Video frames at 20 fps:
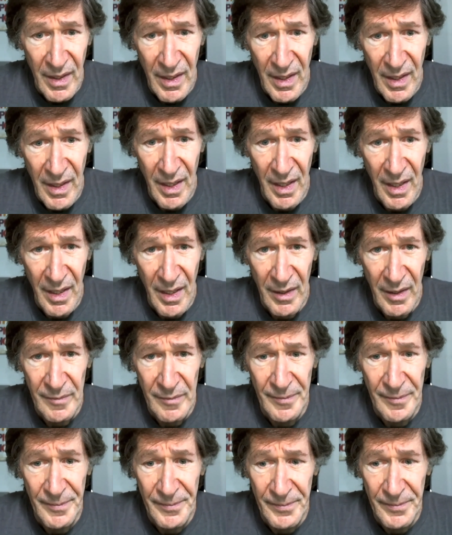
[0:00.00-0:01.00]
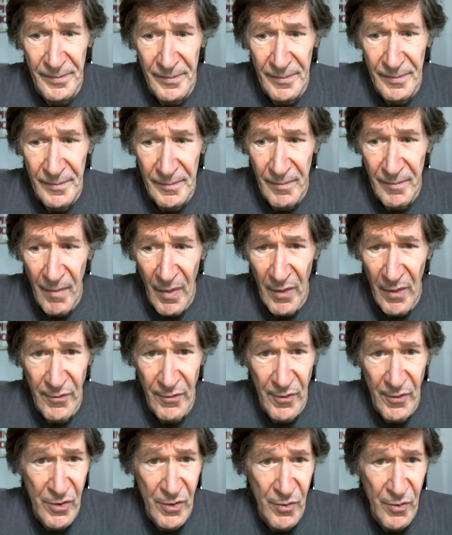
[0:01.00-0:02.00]
The
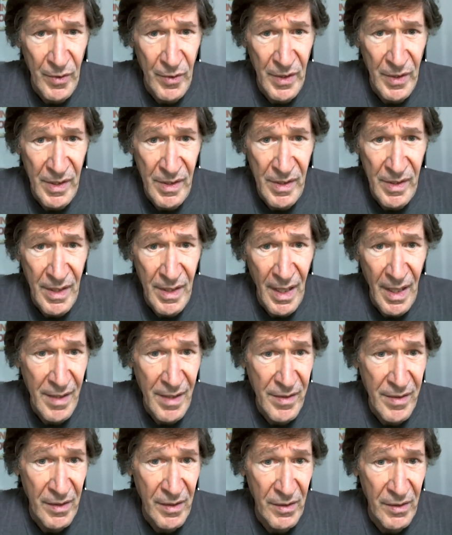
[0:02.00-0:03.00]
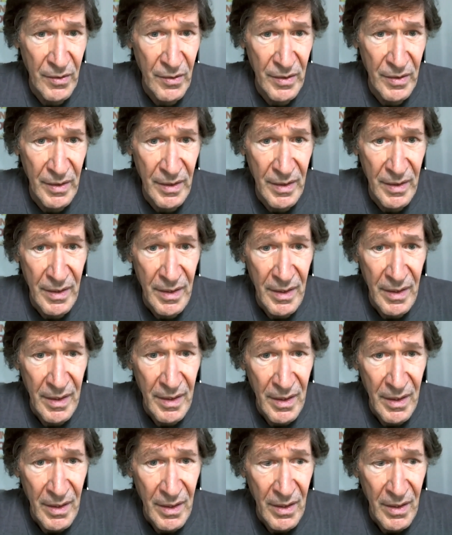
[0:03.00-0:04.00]
first one is Isaac Newton,
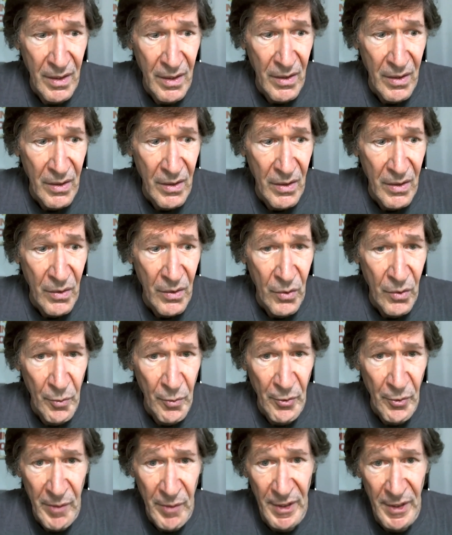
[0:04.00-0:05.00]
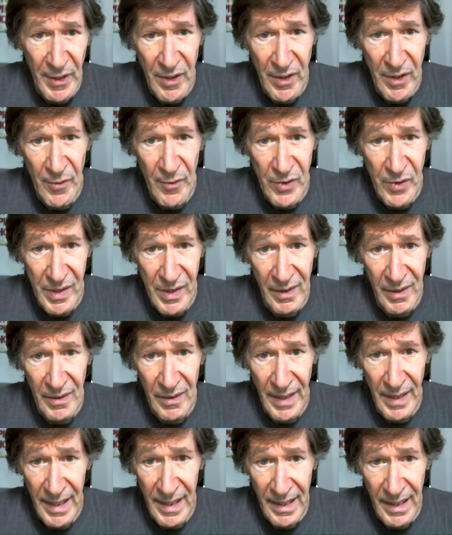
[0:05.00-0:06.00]
who pretty much almost
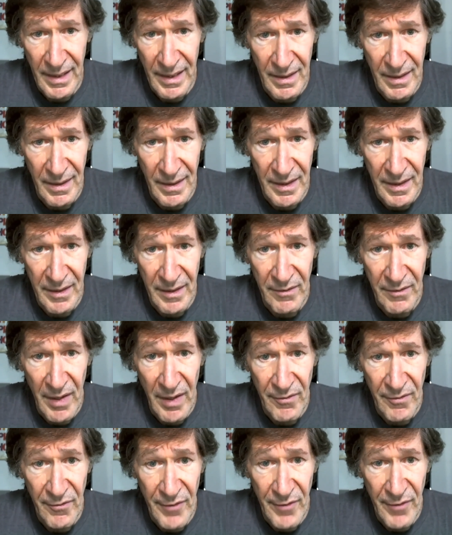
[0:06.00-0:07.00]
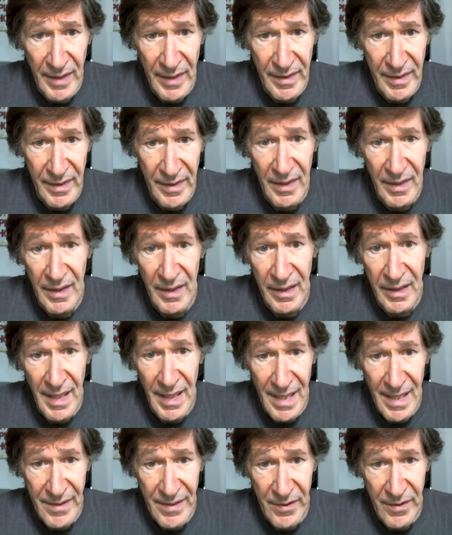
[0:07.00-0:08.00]
single-handedly invented
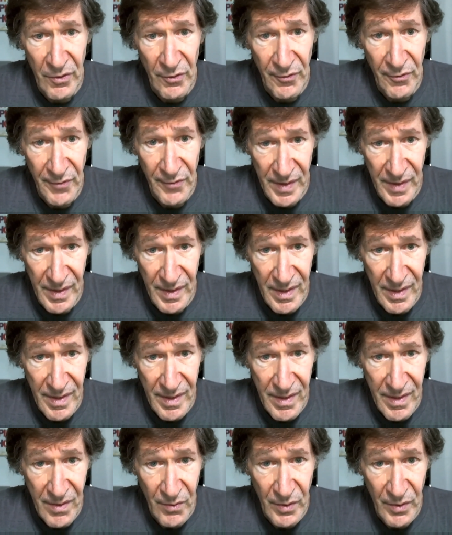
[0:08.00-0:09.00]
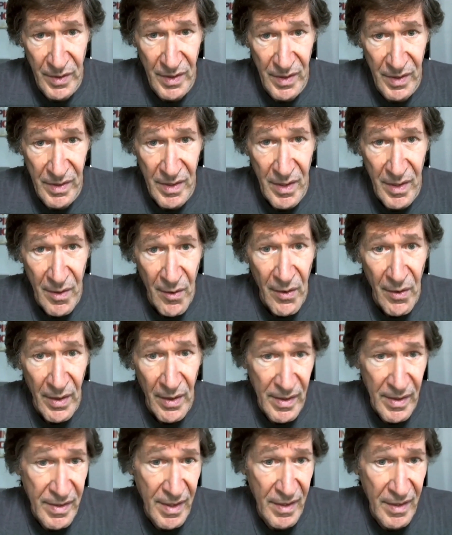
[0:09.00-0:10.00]
classical physics, which is
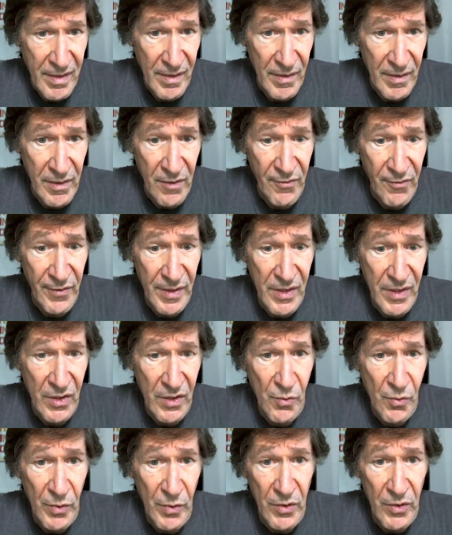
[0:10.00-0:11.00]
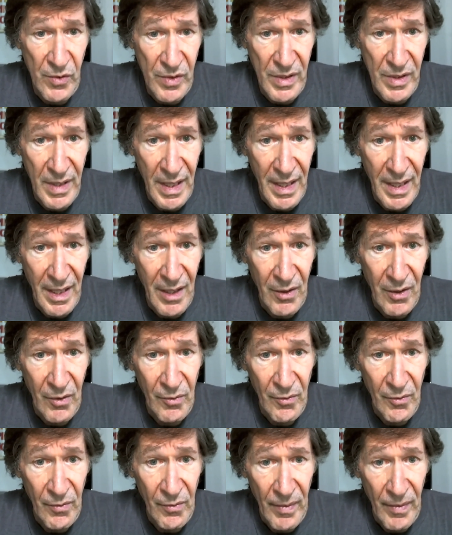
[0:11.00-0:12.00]
essentially the physics we use now.
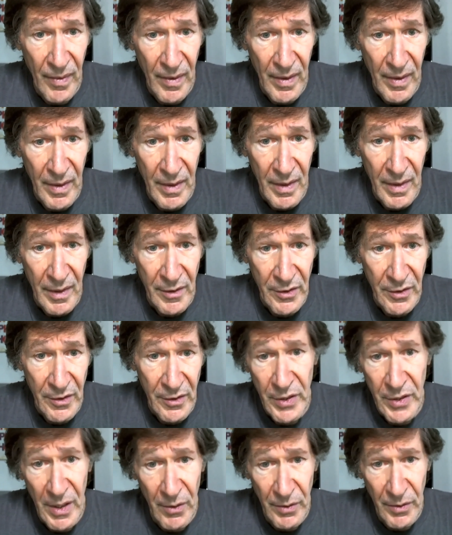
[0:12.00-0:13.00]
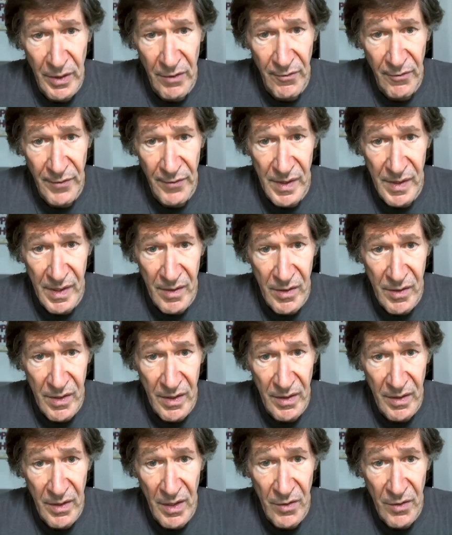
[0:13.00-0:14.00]
Newtonian physics,
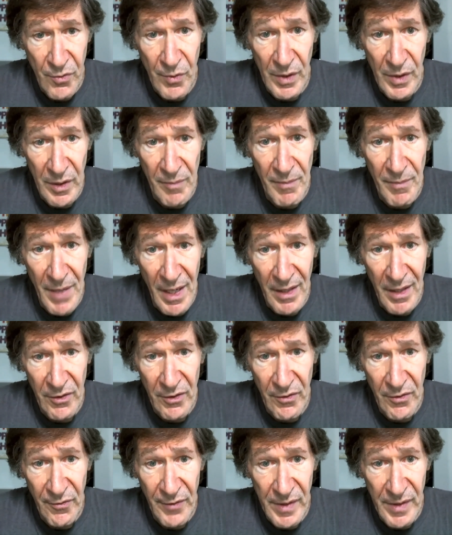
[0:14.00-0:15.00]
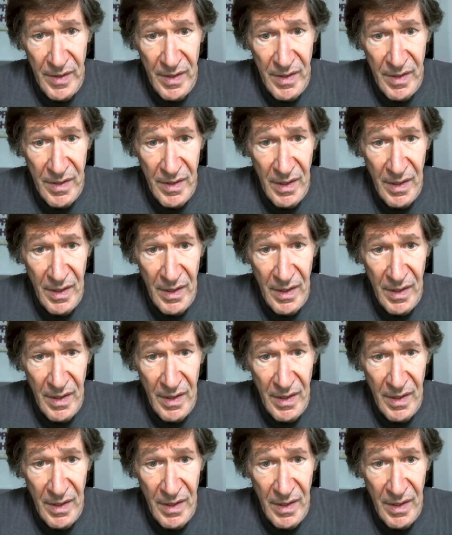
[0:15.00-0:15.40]
it's really modern physics.